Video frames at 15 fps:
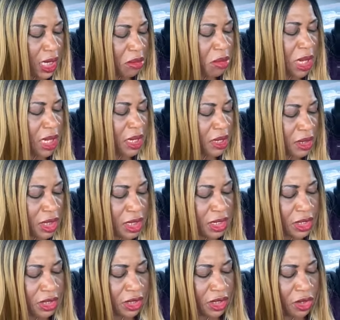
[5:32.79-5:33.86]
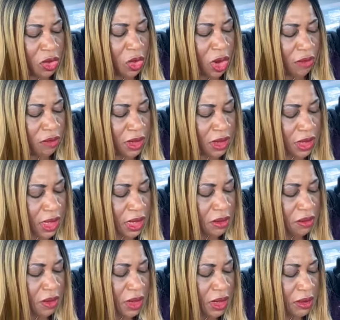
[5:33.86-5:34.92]
By grace you have been
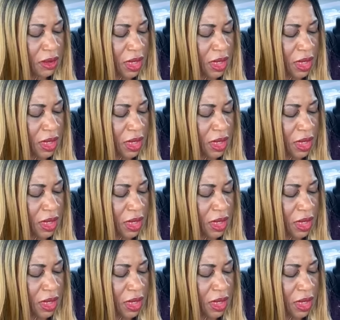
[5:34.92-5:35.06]
saved.